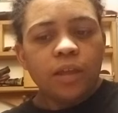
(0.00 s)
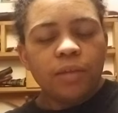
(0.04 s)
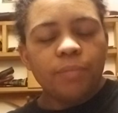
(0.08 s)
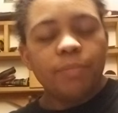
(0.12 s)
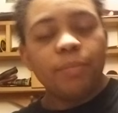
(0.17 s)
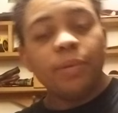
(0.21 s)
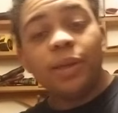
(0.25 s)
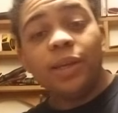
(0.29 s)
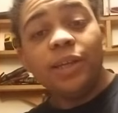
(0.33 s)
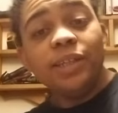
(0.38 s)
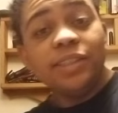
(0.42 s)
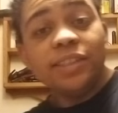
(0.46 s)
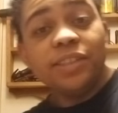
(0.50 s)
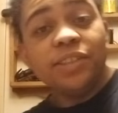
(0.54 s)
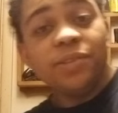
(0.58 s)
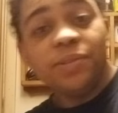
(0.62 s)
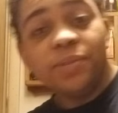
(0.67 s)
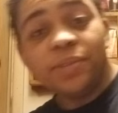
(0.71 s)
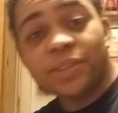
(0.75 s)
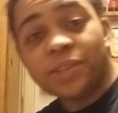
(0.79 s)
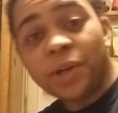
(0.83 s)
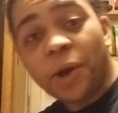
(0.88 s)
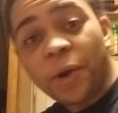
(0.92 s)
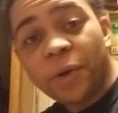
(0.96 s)
Because the new
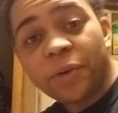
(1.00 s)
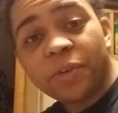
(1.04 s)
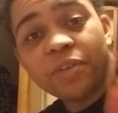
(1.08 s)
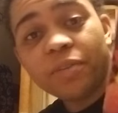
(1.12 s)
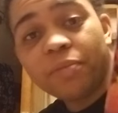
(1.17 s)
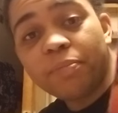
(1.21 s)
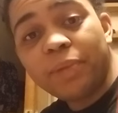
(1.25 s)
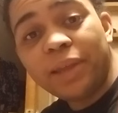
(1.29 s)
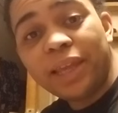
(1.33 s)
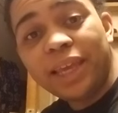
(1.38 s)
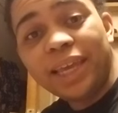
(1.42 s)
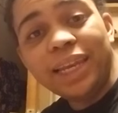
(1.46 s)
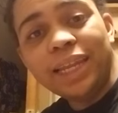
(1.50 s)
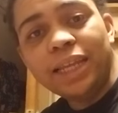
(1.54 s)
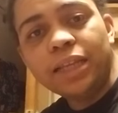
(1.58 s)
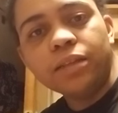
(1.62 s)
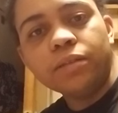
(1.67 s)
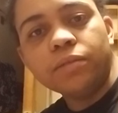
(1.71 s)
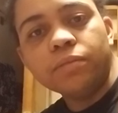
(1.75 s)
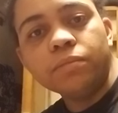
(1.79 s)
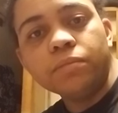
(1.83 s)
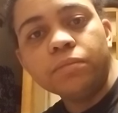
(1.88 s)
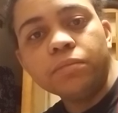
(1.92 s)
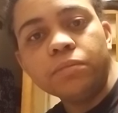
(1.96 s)
start's beginning.
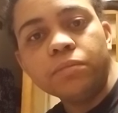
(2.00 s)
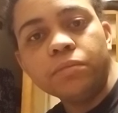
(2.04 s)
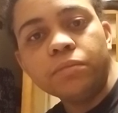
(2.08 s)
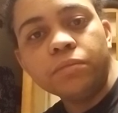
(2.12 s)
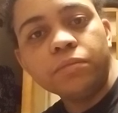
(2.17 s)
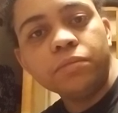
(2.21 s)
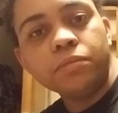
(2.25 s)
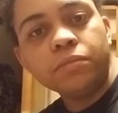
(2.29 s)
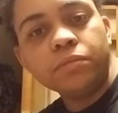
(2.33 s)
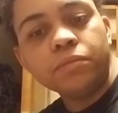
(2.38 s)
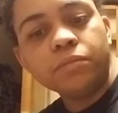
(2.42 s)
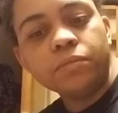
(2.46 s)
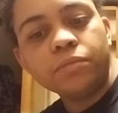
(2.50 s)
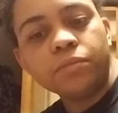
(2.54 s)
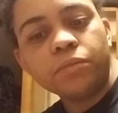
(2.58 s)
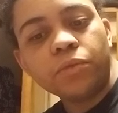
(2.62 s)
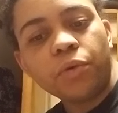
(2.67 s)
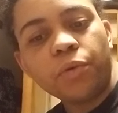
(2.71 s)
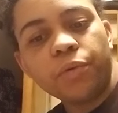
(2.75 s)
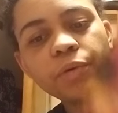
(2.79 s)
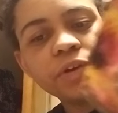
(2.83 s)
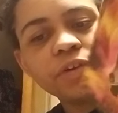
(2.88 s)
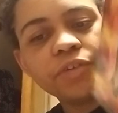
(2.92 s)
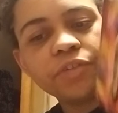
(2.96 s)

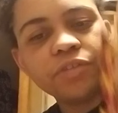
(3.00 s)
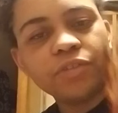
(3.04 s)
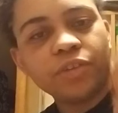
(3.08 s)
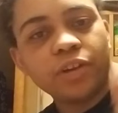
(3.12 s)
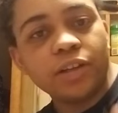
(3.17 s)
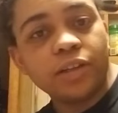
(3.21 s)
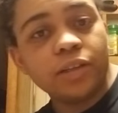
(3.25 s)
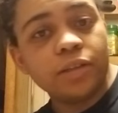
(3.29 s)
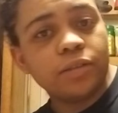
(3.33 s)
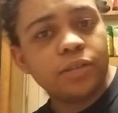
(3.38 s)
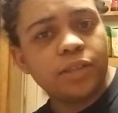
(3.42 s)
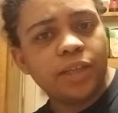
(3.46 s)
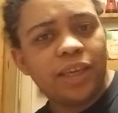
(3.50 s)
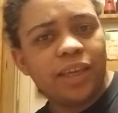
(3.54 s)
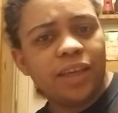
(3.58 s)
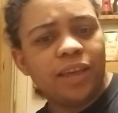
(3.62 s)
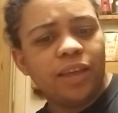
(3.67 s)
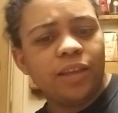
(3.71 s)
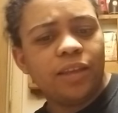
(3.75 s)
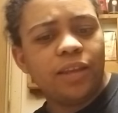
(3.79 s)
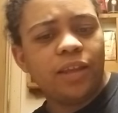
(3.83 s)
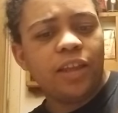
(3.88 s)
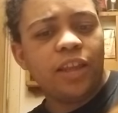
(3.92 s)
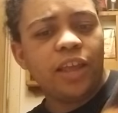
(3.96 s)
Or you're just not
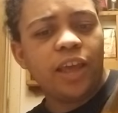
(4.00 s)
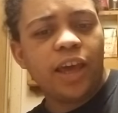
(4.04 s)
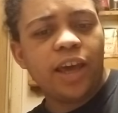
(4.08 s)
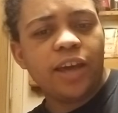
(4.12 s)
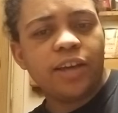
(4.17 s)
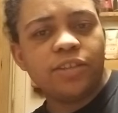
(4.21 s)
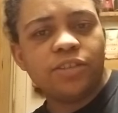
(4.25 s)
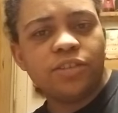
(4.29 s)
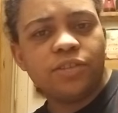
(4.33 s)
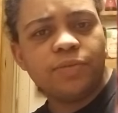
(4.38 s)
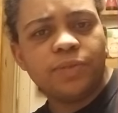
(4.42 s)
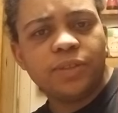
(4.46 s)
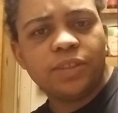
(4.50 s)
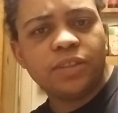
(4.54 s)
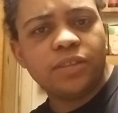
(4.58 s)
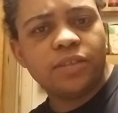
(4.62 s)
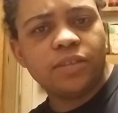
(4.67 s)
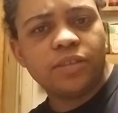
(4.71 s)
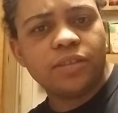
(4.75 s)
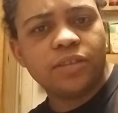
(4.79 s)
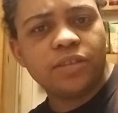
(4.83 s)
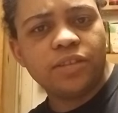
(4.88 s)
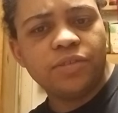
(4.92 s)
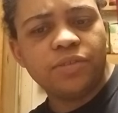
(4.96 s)
taking any action with
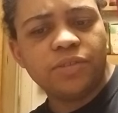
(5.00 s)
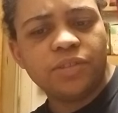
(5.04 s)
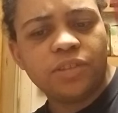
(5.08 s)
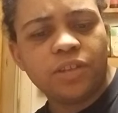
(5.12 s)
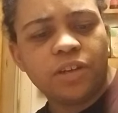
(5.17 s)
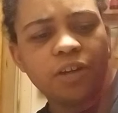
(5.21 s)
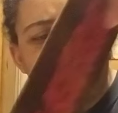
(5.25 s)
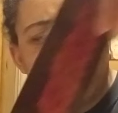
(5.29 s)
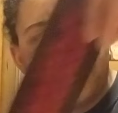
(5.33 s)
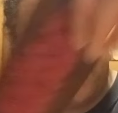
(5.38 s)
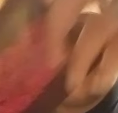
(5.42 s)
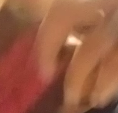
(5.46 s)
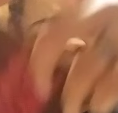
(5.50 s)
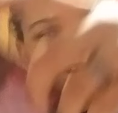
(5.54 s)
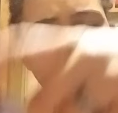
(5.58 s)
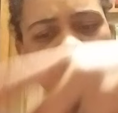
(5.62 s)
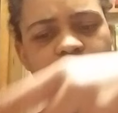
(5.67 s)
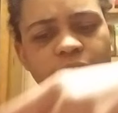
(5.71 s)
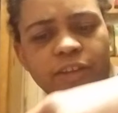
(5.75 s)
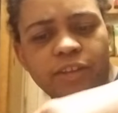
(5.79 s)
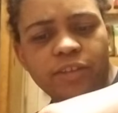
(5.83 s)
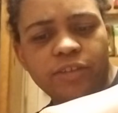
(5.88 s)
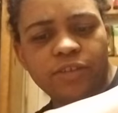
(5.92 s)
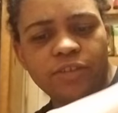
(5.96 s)
this new start. In
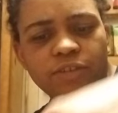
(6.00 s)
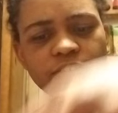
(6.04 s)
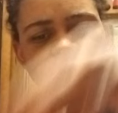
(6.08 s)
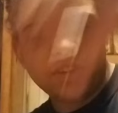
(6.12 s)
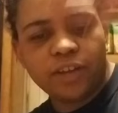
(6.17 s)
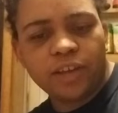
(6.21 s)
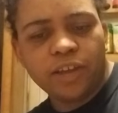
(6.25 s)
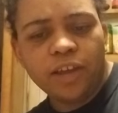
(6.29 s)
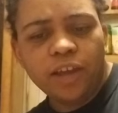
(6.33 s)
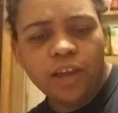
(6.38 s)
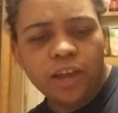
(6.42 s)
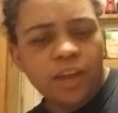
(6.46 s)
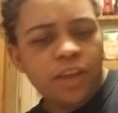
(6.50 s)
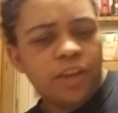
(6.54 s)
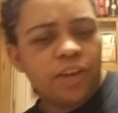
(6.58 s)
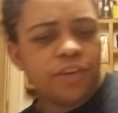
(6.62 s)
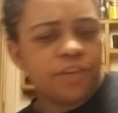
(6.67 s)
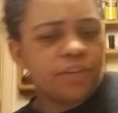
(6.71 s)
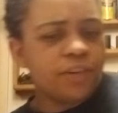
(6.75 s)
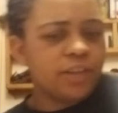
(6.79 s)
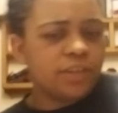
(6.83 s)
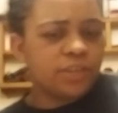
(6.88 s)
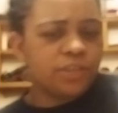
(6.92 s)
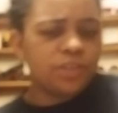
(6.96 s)
fact, it's just like
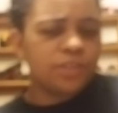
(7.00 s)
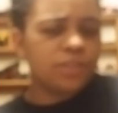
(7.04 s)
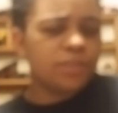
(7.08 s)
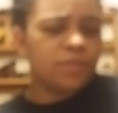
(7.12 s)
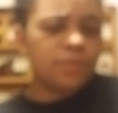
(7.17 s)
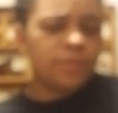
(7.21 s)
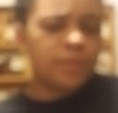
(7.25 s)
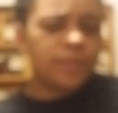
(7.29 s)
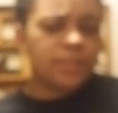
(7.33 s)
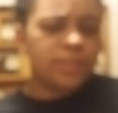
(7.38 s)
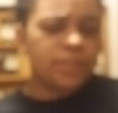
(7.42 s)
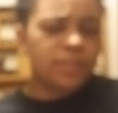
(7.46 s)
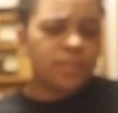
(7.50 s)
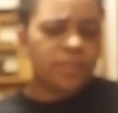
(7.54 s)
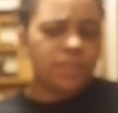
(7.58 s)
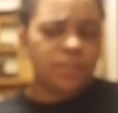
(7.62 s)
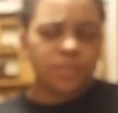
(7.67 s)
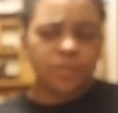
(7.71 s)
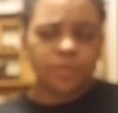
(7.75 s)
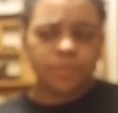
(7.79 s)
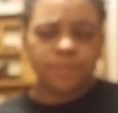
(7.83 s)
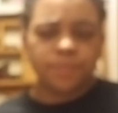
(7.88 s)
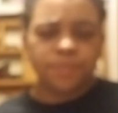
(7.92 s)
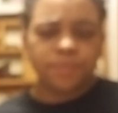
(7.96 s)
you're not sure what to
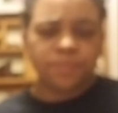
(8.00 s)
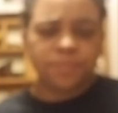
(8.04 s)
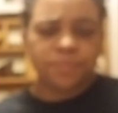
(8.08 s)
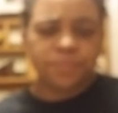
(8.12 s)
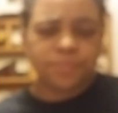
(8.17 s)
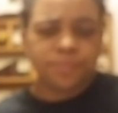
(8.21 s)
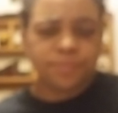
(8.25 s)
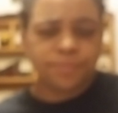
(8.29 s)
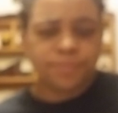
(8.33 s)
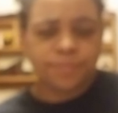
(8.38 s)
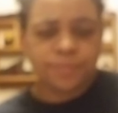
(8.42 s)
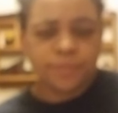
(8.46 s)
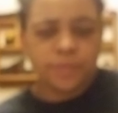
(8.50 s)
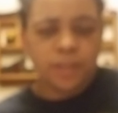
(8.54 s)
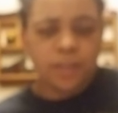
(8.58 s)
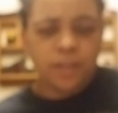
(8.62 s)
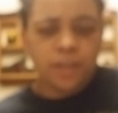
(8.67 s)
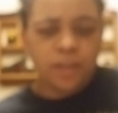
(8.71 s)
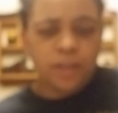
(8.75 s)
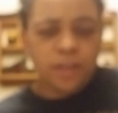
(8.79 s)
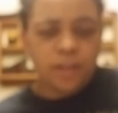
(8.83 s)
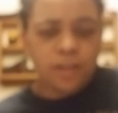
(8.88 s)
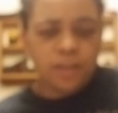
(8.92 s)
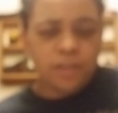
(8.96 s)
do.
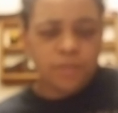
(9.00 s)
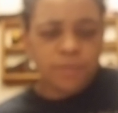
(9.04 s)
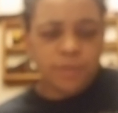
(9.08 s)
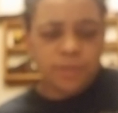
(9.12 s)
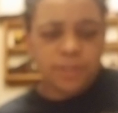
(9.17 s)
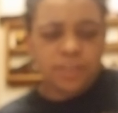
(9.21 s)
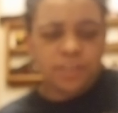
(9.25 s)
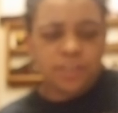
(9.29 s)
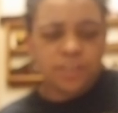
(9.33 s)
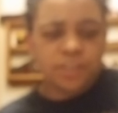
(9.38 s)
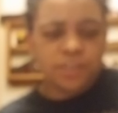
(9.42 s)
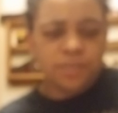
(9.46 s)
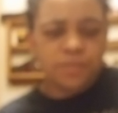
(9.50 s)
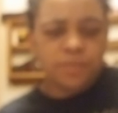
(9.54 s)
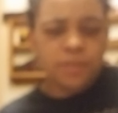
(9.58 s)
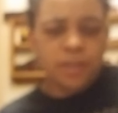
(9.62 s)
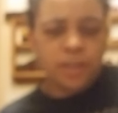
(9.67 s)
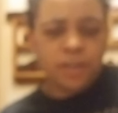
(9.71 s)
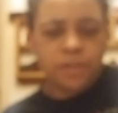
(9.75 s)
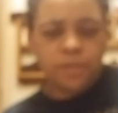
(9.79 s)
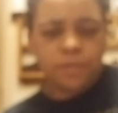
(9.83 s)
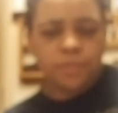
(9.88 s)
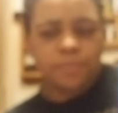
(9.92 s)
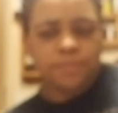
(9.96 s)
What you do
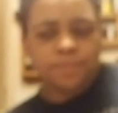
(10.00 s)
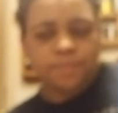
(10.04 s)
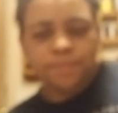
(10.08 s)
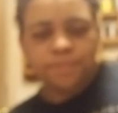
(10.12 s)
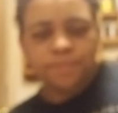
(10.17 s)
know,